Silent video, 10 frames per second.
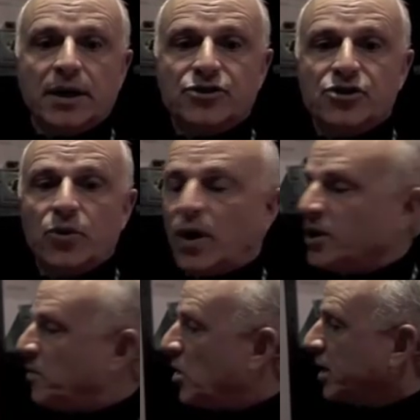It's new
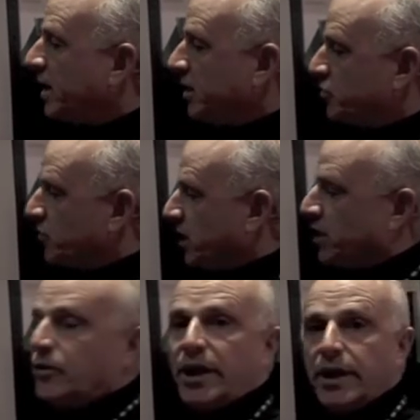on the market, it's
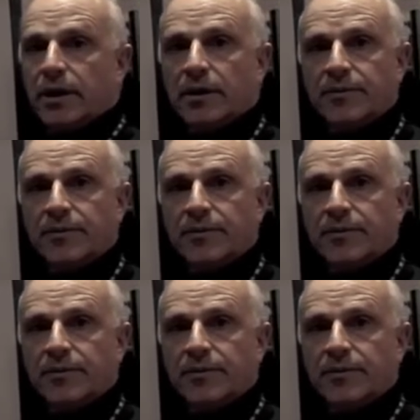really unique.